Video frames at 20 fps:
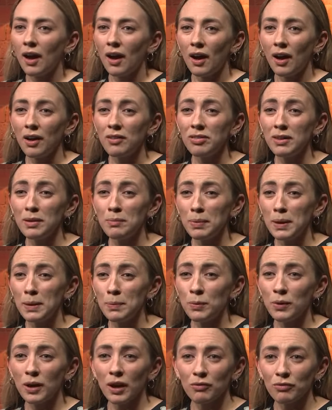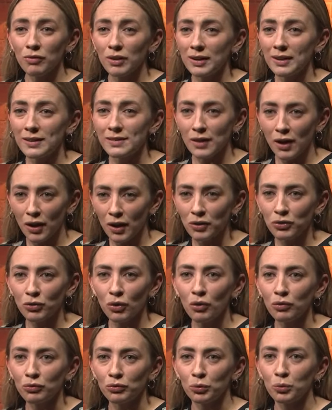I think people get really turned
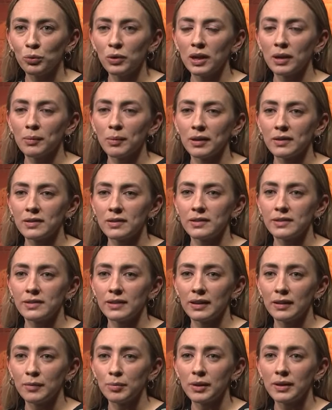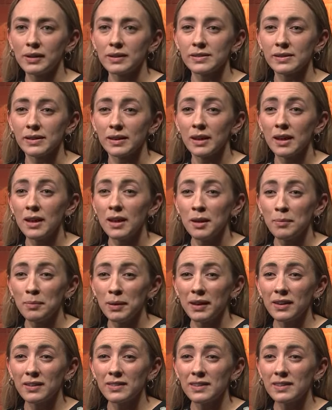off talking about sustainability
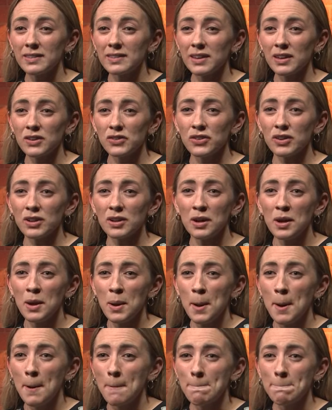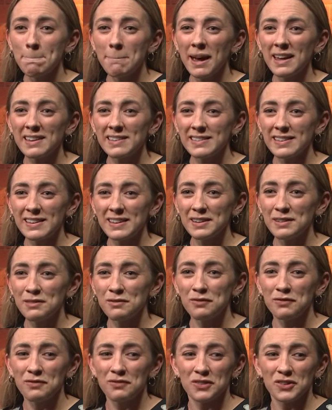because it's such a massive,
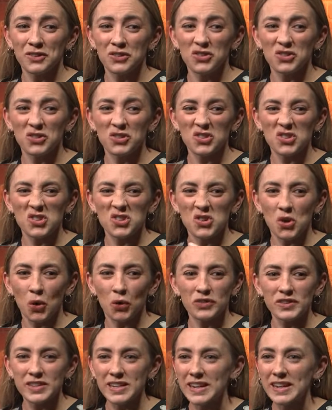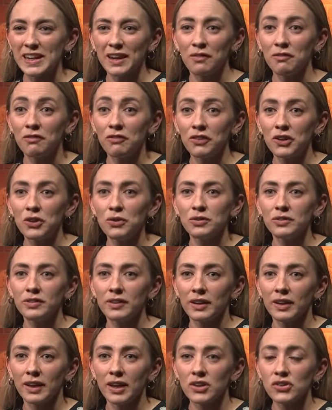knotty,
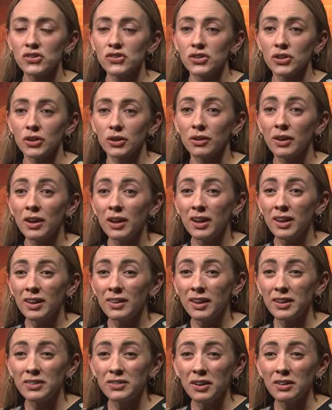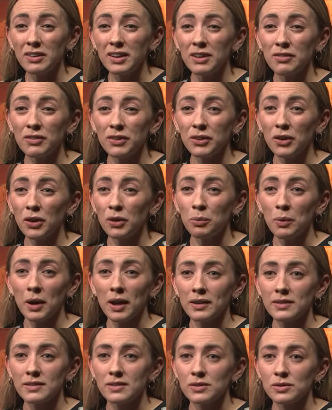confusing issue. They don't even know
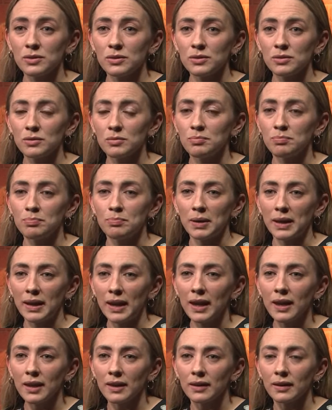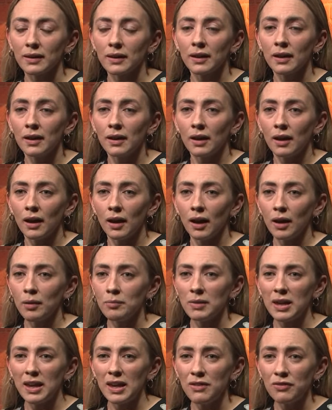where to begin.
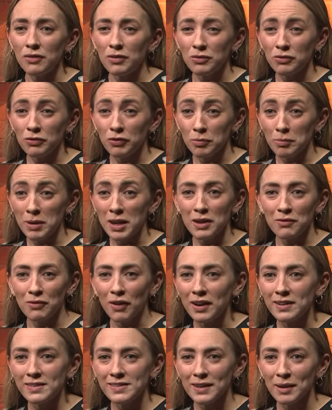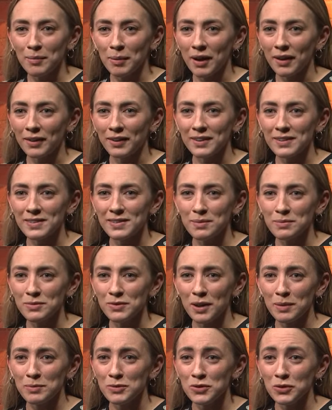Even for me, writing about it,
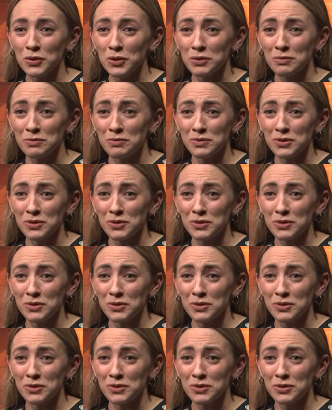sometimes you could